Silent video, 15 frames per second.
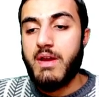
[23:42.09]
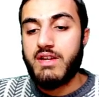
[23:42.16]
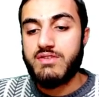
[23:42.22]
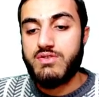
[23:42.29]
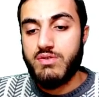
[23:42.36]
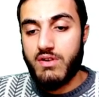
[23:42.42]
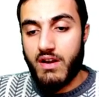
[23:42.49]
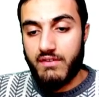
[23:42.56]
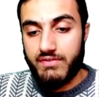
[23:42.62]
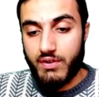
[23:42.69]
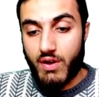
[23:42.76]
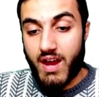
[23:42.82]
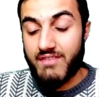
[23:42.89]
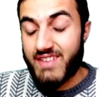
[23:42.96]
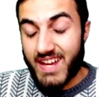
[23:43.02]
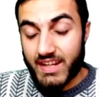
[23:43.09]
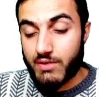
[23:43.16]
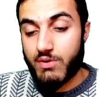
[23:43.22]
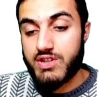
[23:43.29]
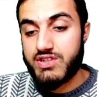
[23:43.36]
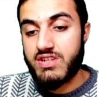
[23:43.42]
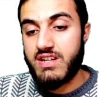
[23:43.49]
Make sure if you have
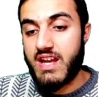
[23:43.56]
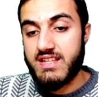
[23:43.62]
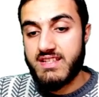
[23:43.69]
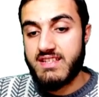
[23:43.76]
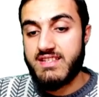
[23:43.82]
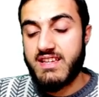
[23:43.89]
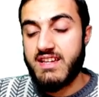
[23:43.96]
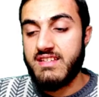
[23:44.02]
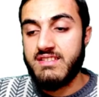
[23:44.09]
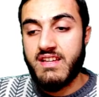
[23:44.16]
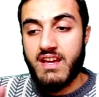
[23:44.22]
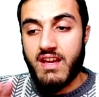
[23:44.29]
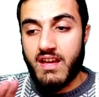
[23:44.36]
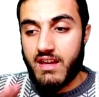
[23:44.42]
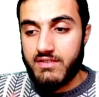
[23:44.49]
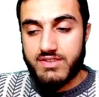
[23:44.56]
any question, as I said,